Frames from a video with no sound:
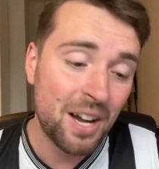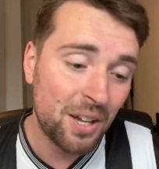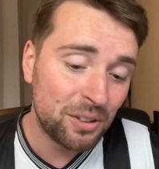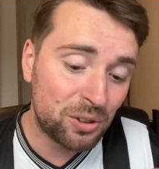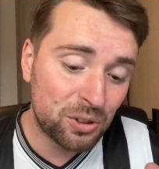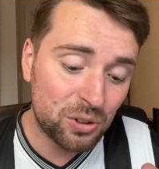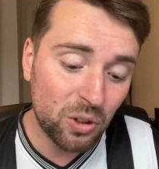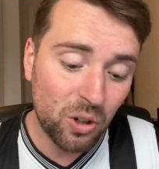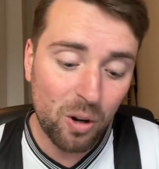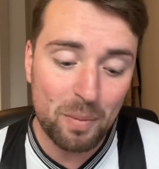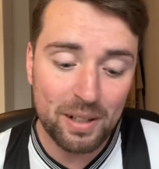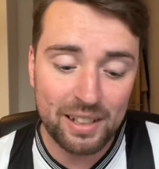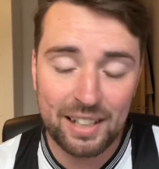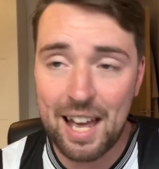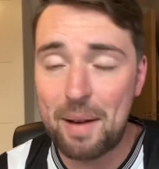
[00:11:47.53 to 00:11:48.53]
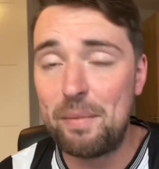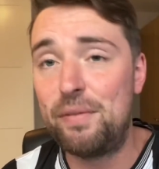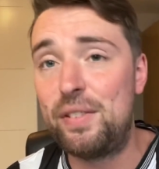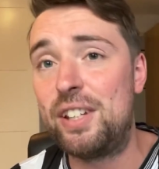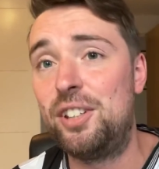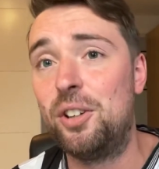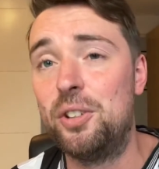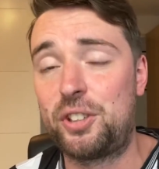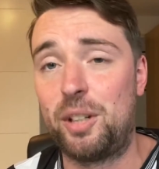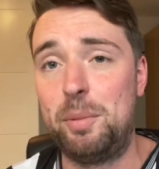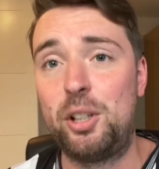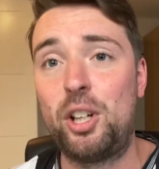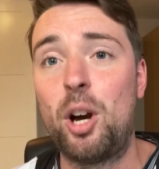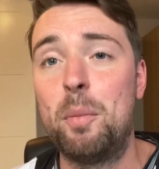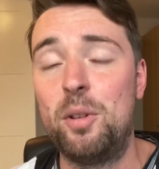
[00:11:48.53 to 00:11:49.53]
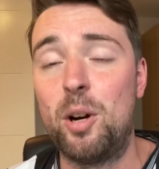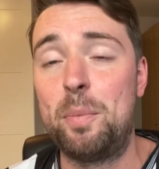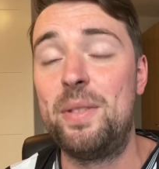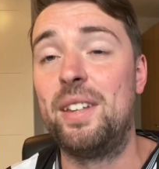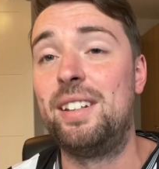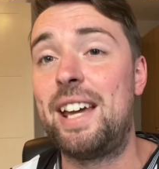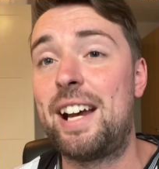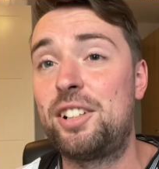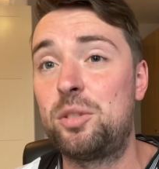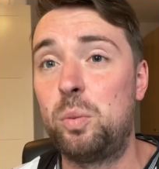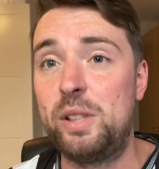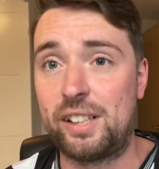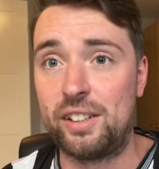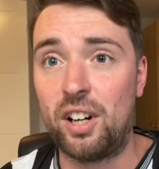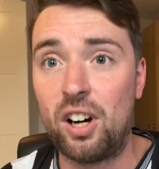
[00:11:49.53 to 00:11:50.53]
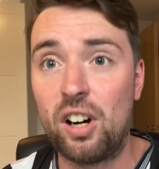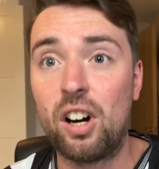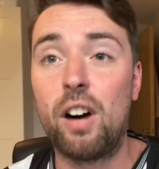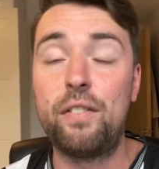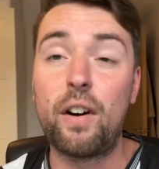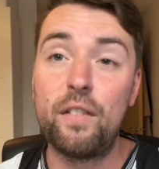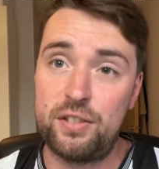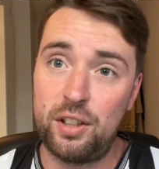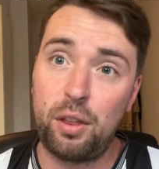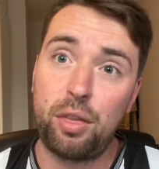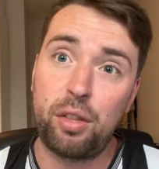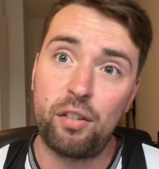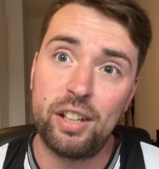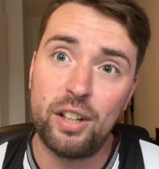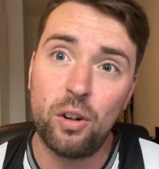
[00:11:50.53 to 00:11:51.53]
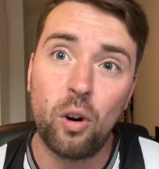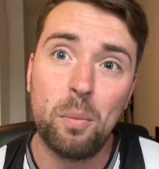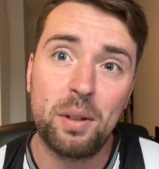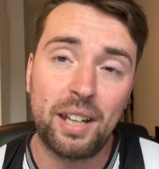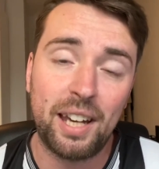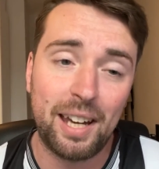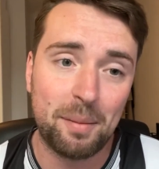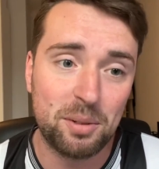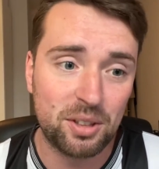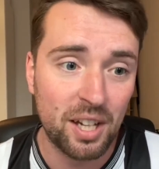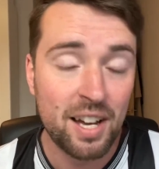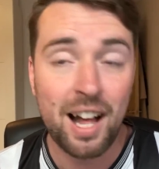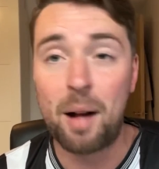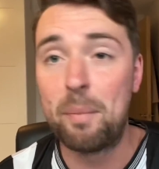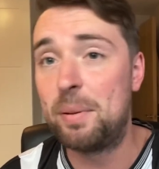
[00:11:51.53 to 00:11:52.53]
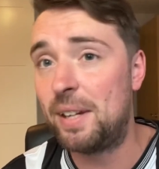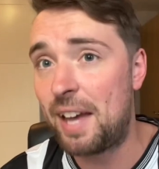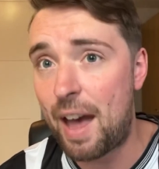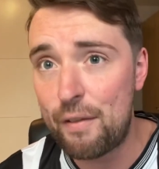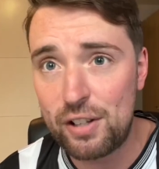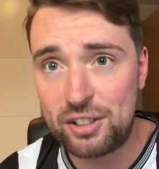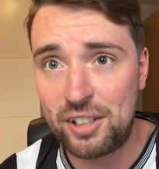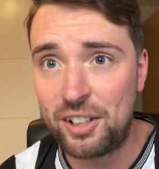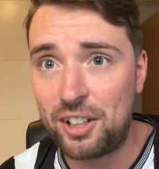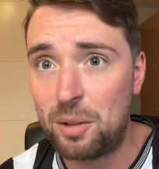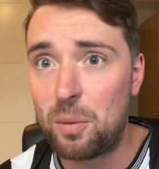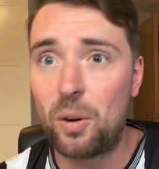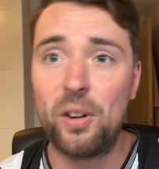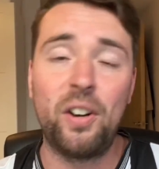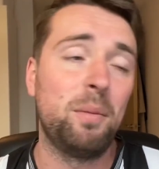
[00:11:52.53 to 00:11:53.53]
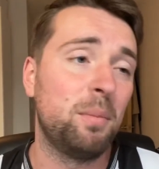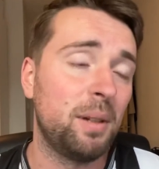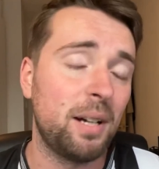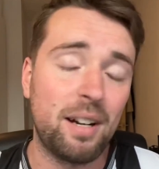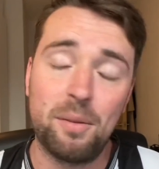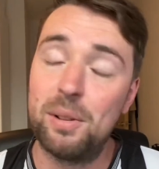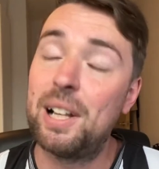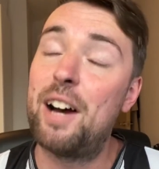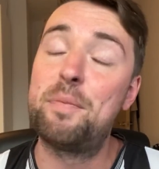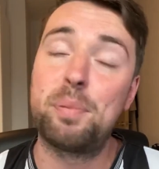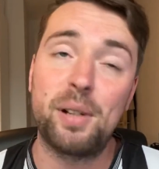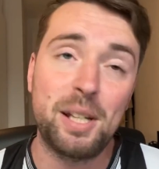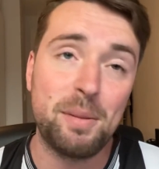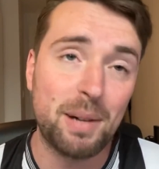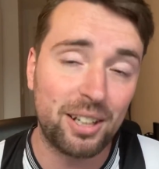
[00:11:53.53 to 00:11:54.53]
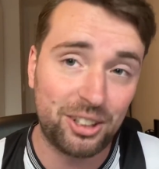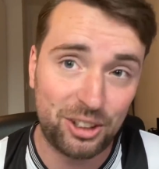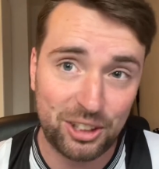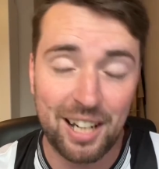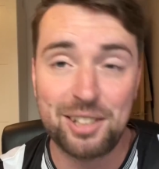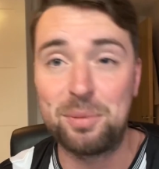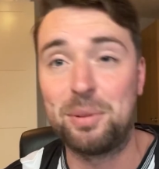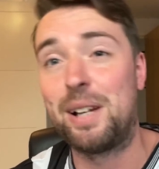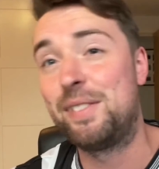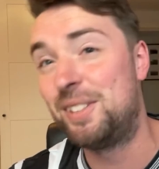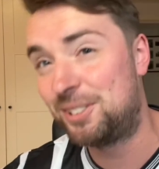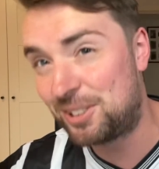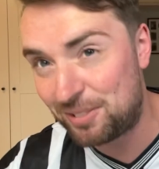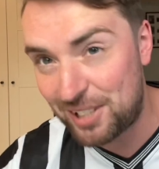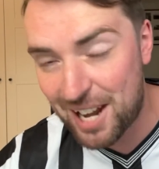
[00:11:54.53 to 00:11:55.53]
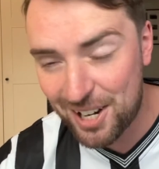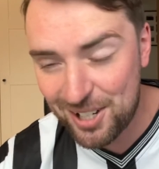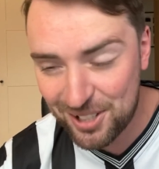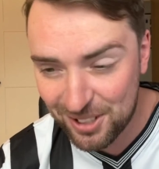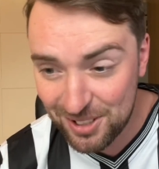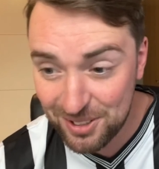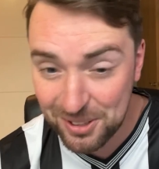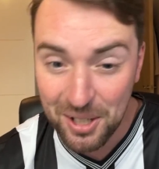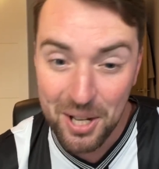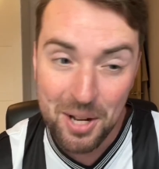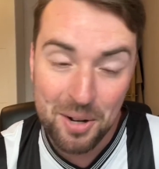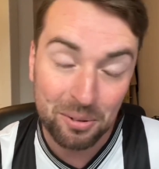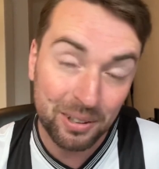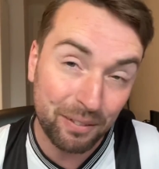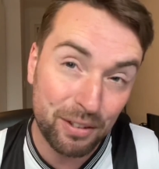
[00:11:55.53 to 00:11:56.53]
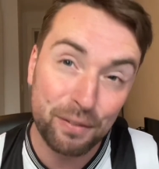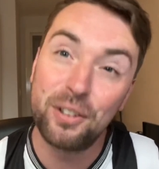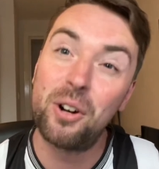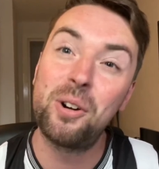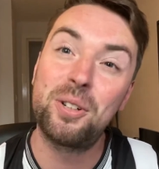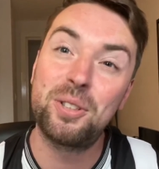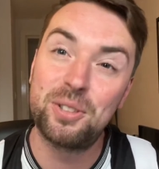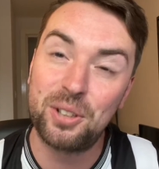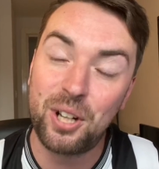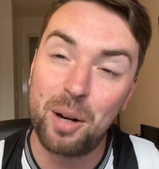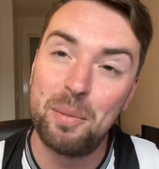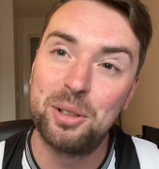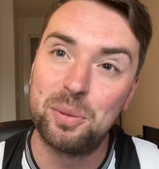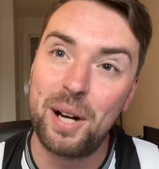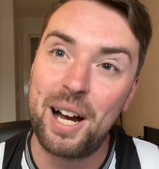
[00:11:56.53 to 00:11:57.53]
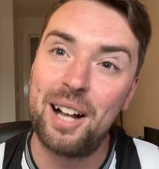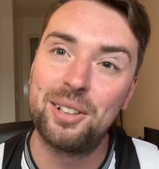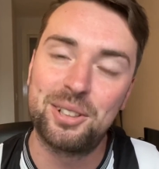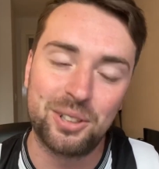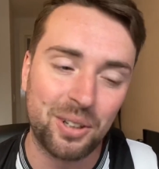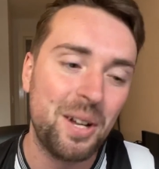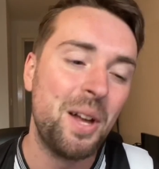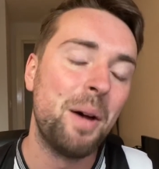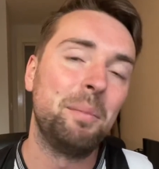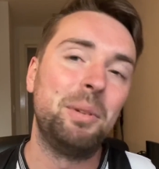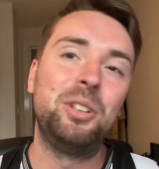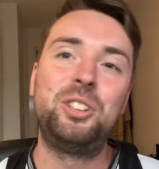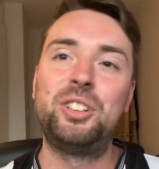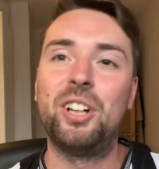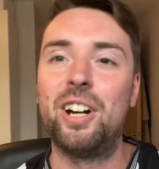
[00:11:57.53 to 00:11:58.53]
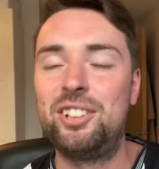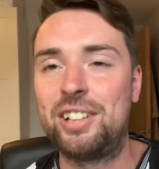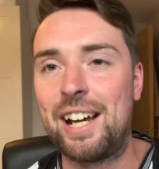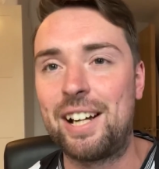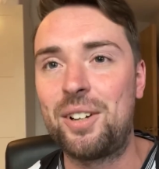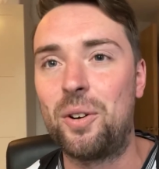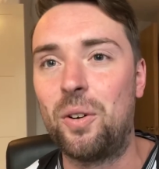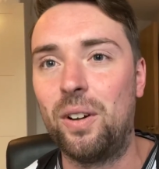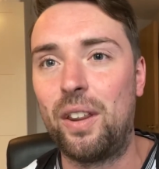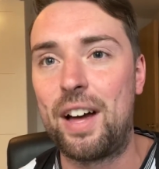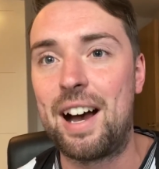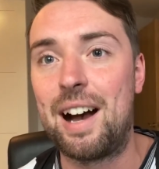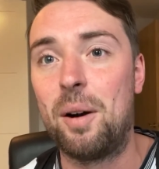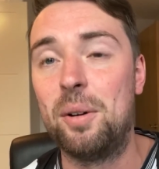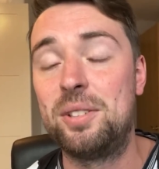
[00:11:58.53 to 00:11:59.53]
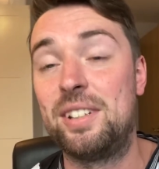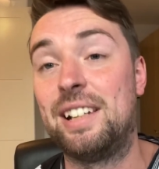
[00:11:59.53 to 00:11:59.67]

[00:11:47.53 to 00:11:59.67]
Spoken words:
So many videos going to be coming up in the next week and a half. Obviously, three home games. I'll be at every single one of them. We'll have pre-match chats. We'll have instant reactions. We'll have the vlogs to come as well. So be sure to check all of that out.